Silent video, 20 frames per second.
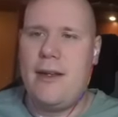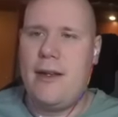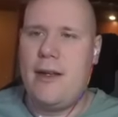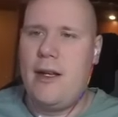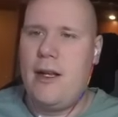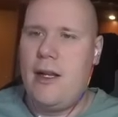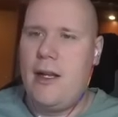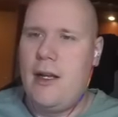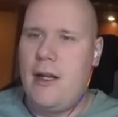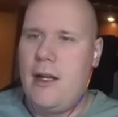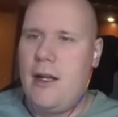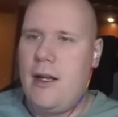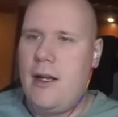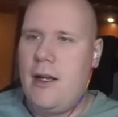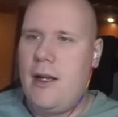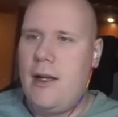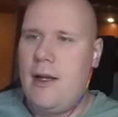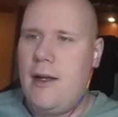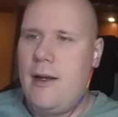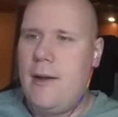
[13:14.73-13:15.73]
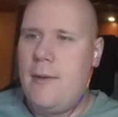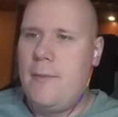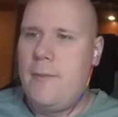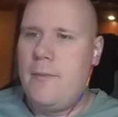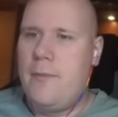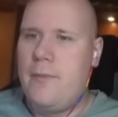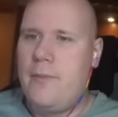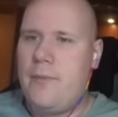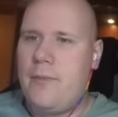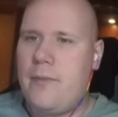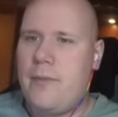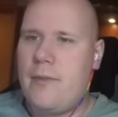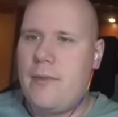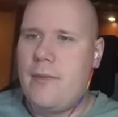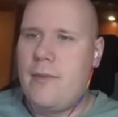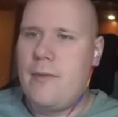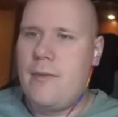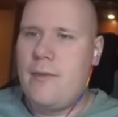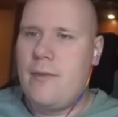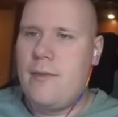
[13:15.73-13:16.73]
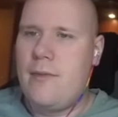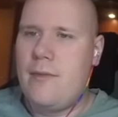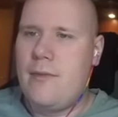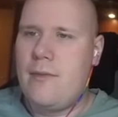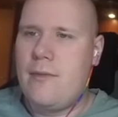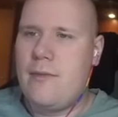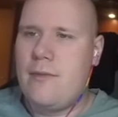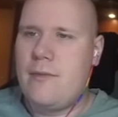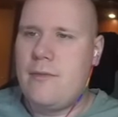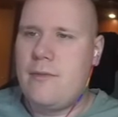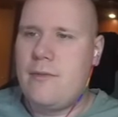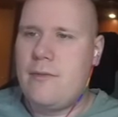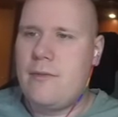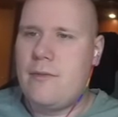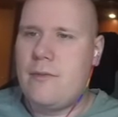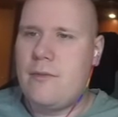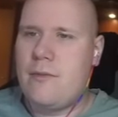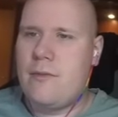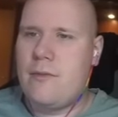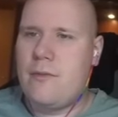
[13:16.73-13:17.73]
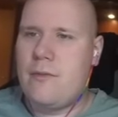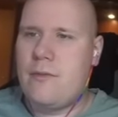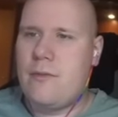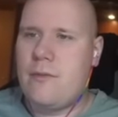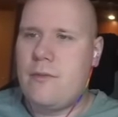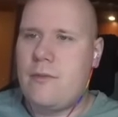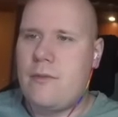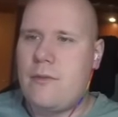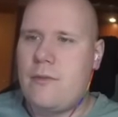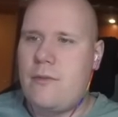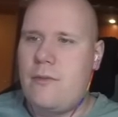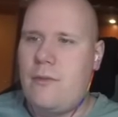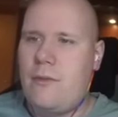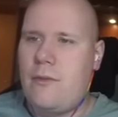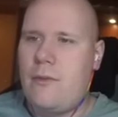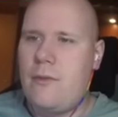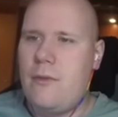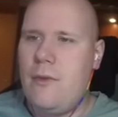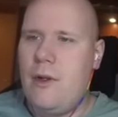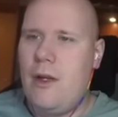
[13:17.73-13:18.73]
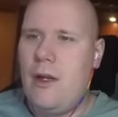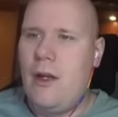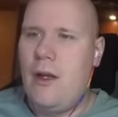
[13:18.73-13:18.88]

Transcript: [no speech]